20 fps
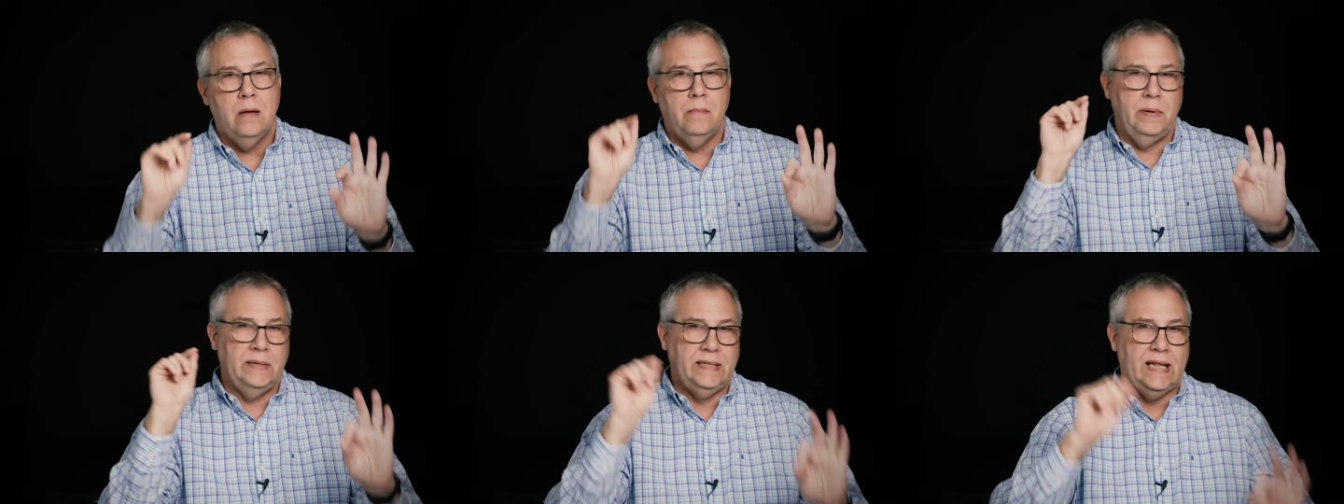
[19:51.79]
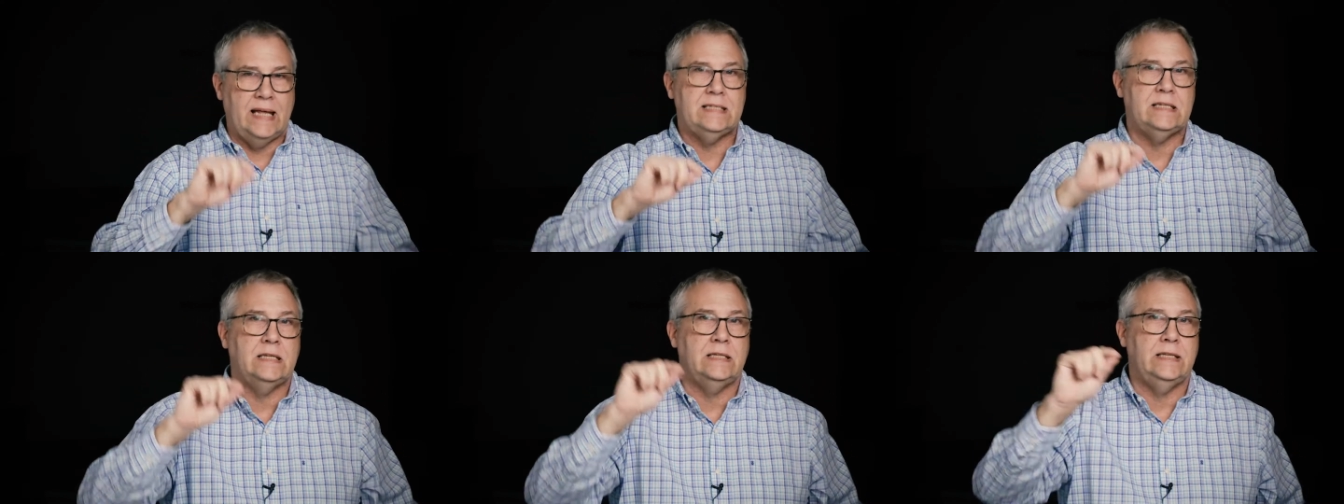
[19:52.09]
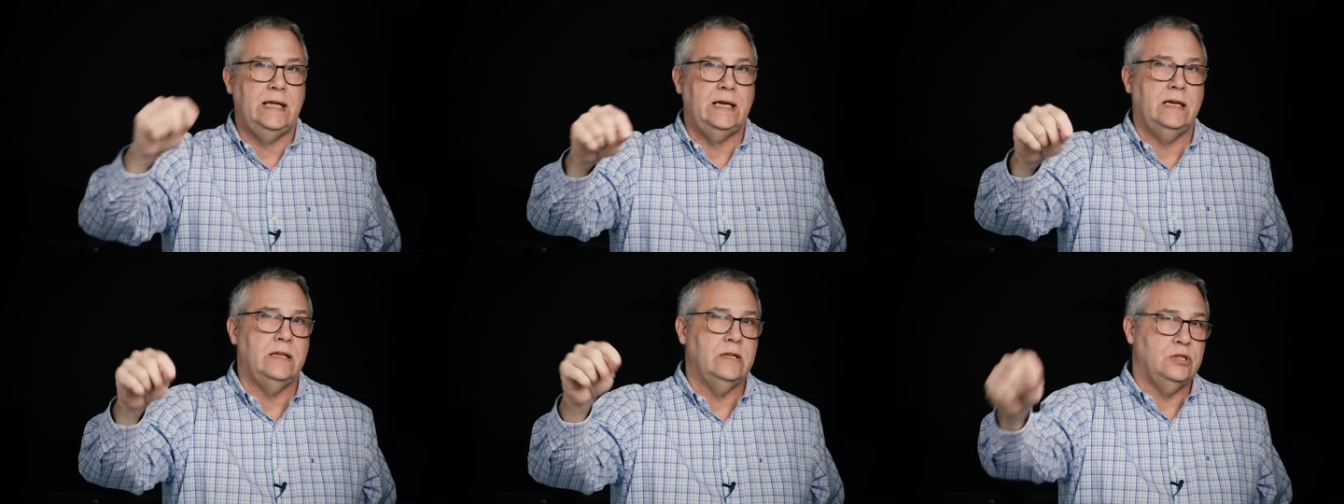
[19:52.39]
But that's not
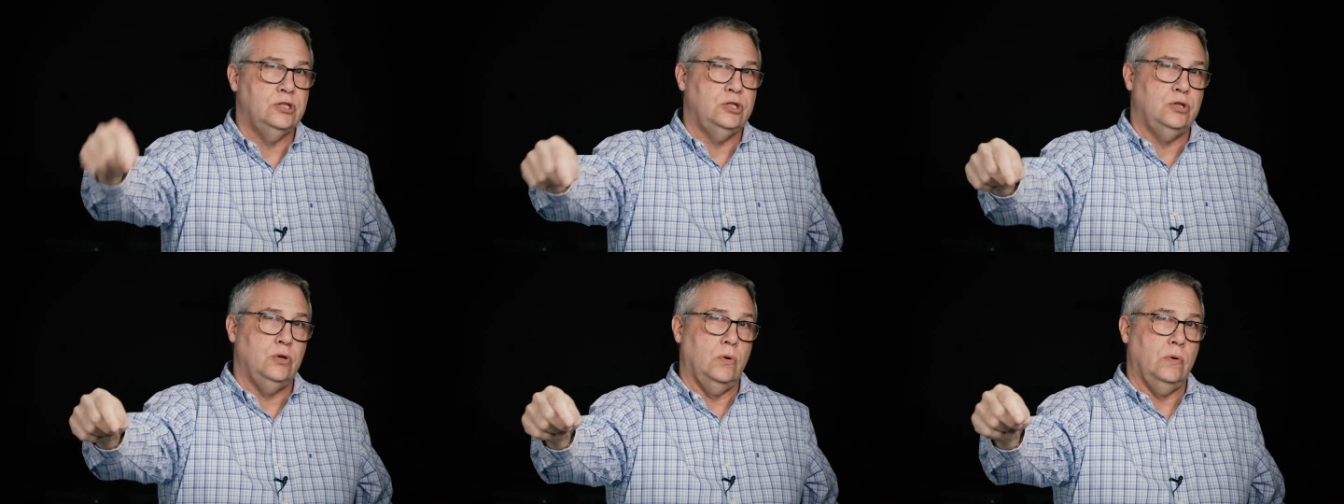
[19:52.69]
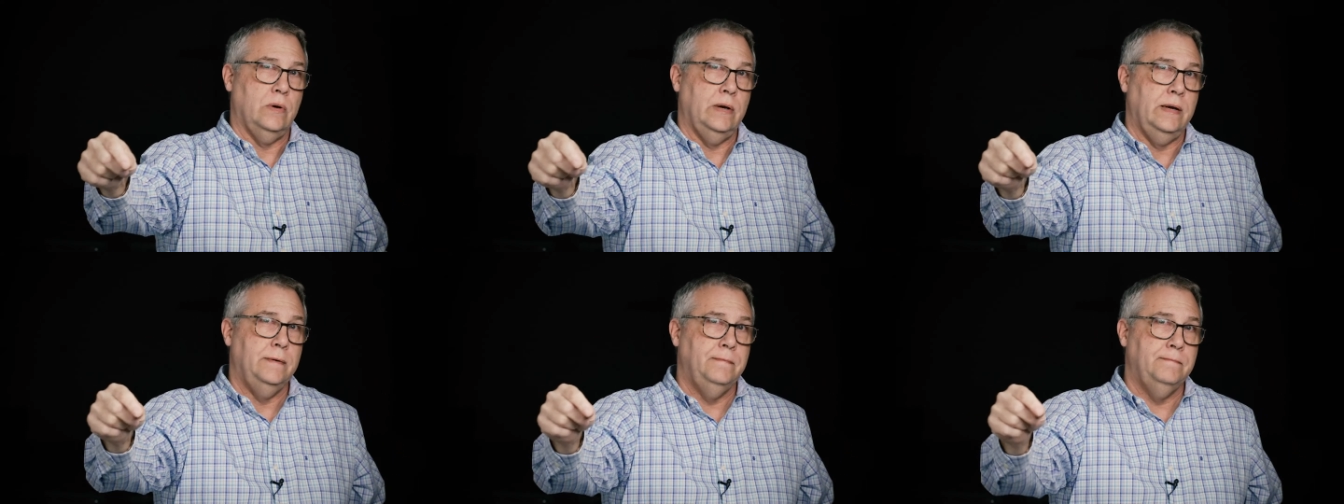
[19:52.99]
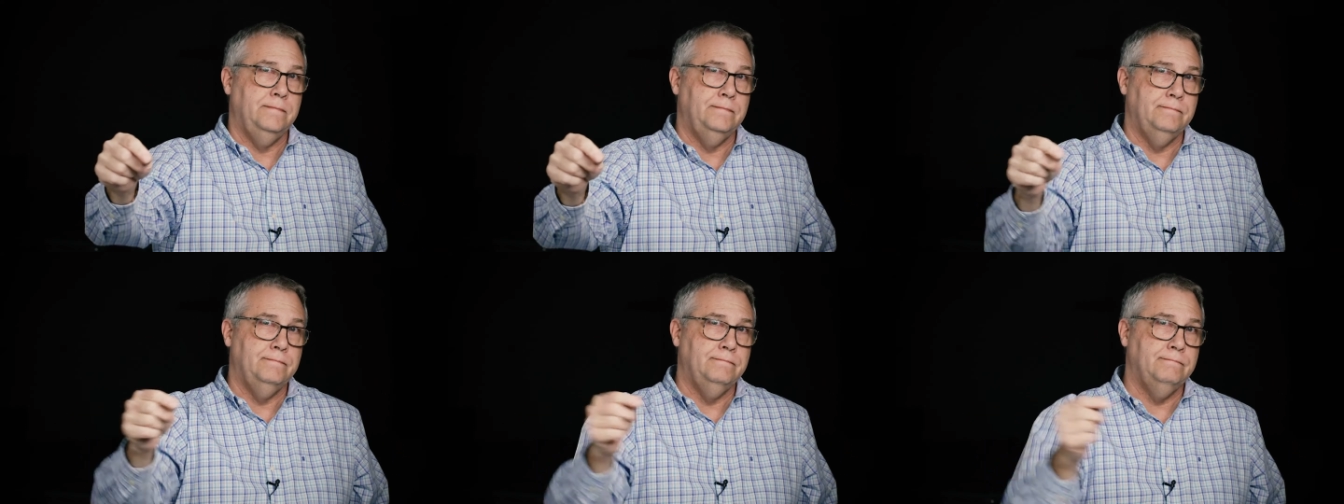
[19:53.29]
the end of the story
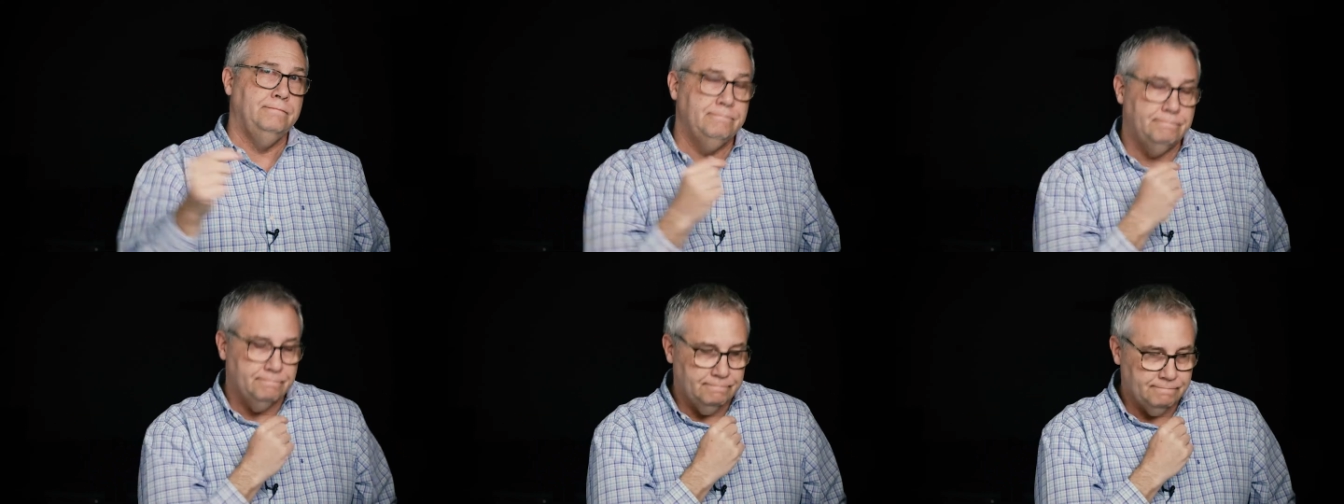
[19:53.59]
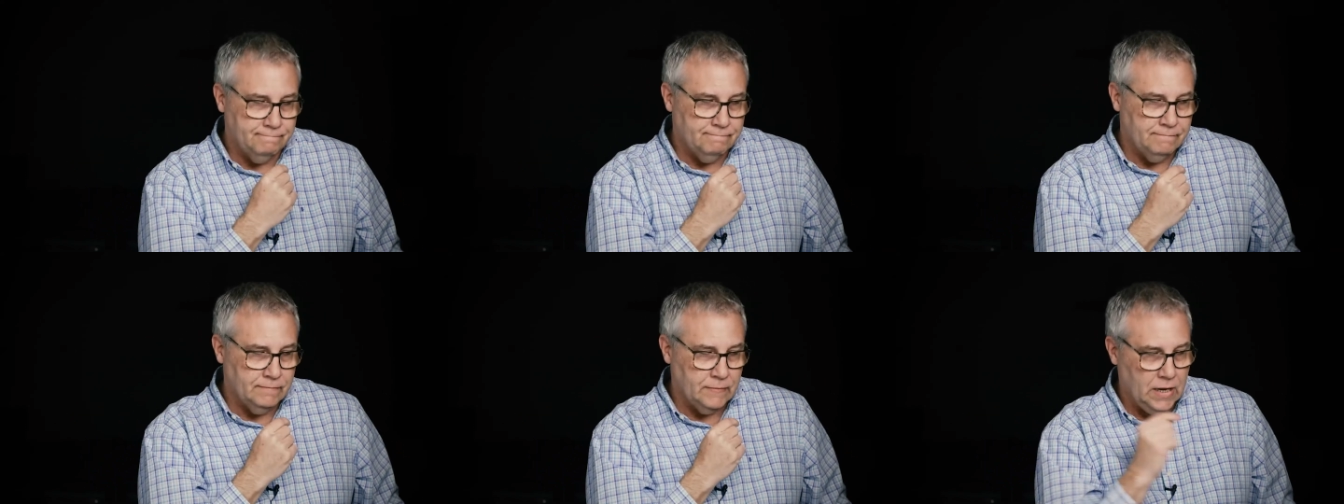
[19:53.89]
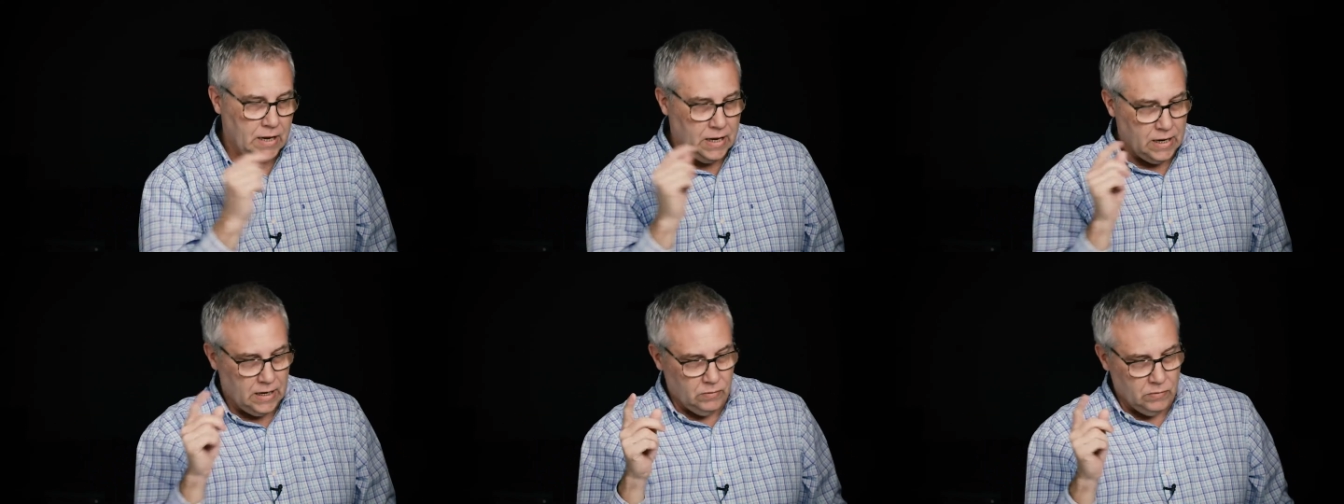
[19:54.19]

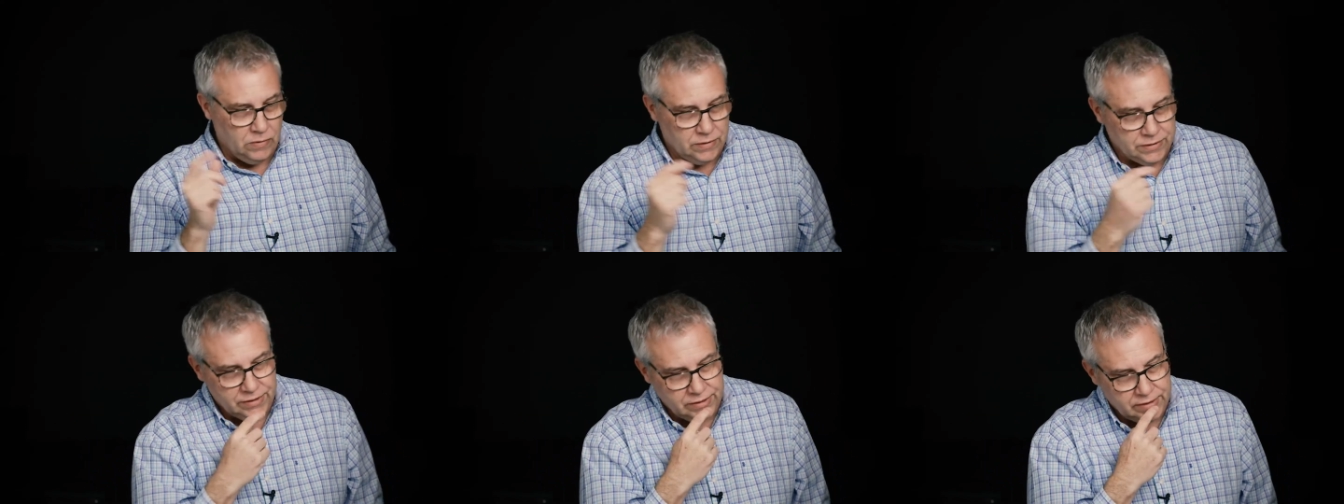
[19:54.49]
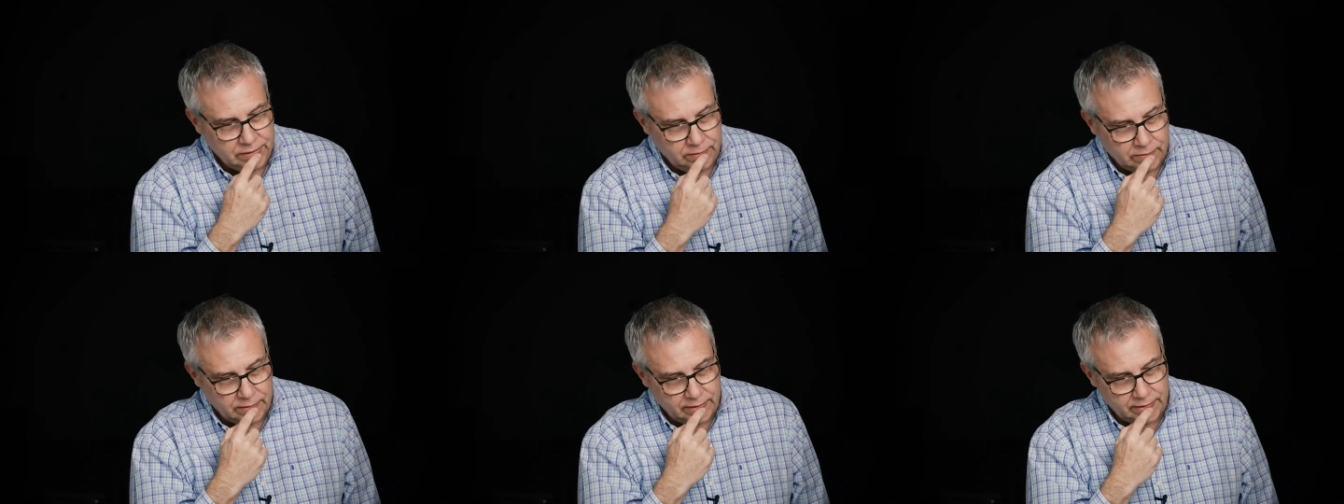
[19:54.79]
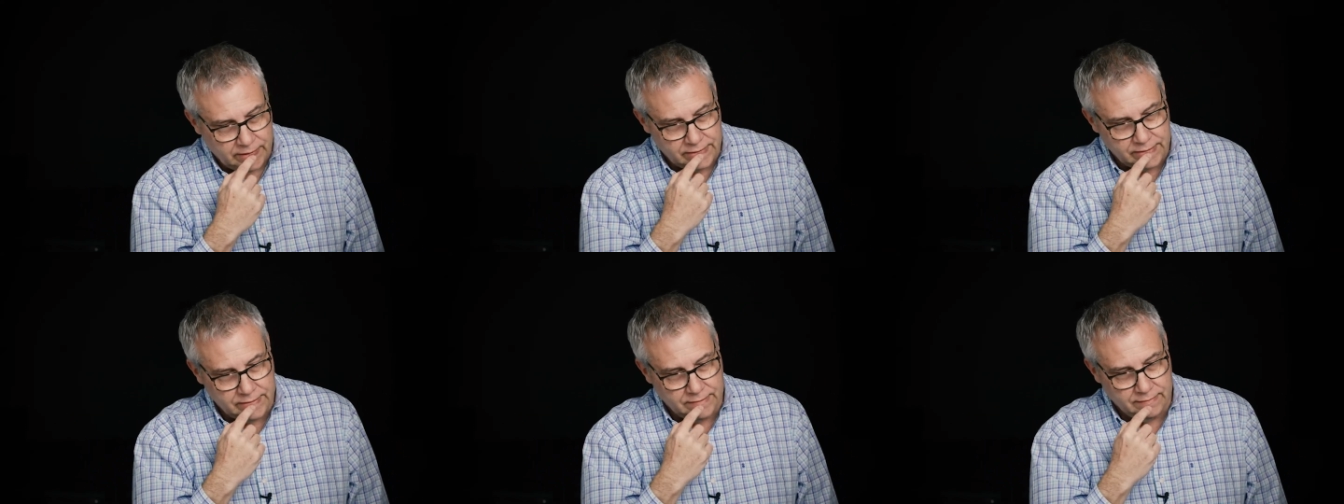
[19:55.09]
and I want us to see what
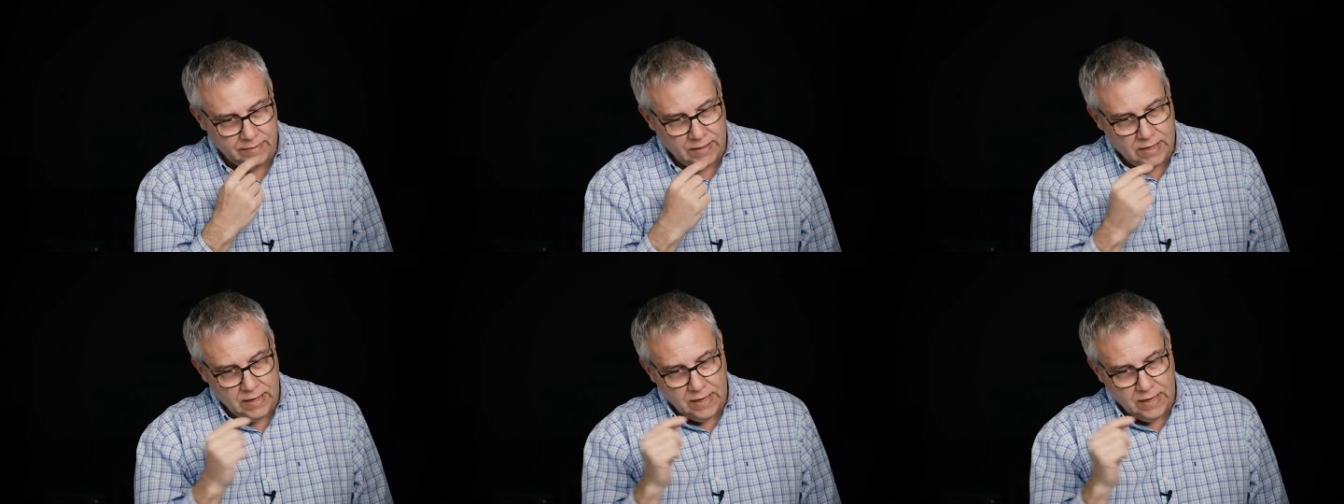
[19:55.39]
it is.